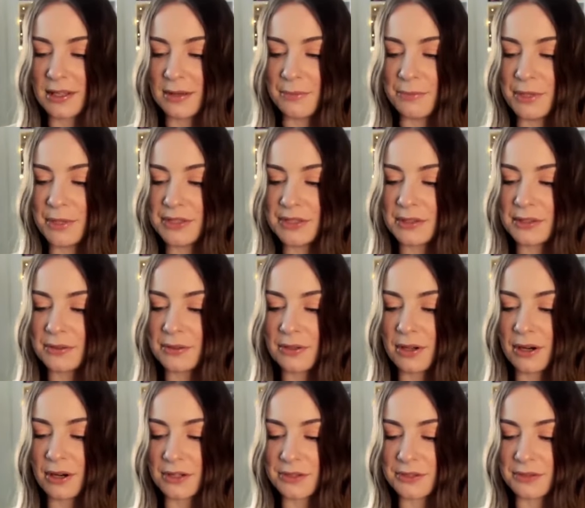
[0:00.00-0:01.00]
Mystical
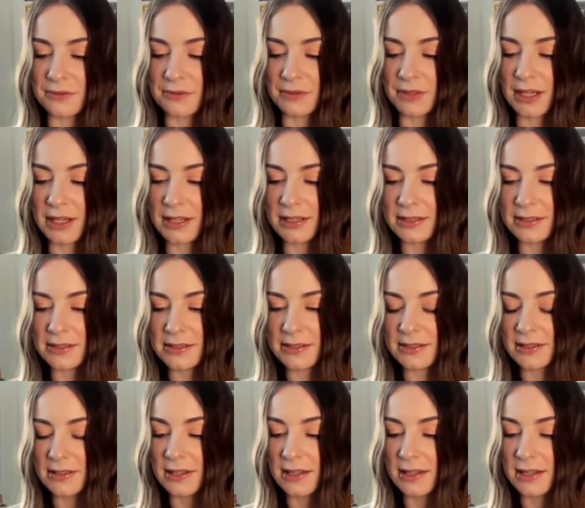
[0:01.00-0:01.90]
Cards of Light.